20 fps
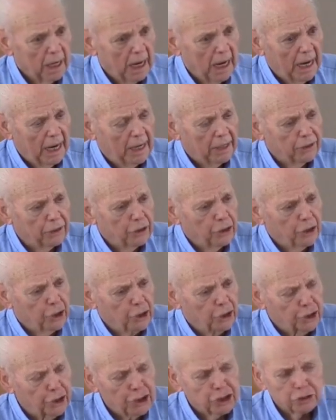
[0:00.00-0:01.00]

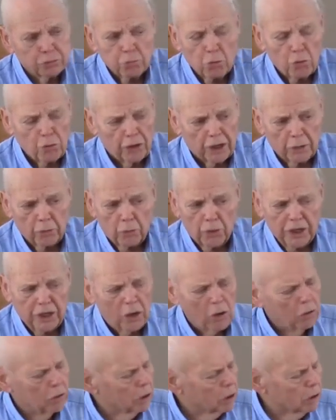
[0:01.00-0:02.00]
And this morning we
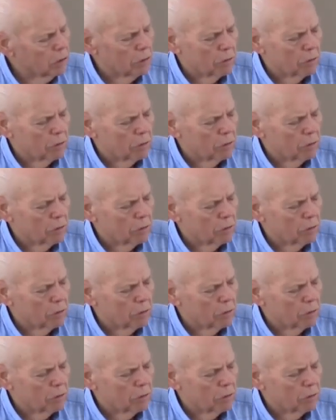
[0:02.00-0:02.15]
ought to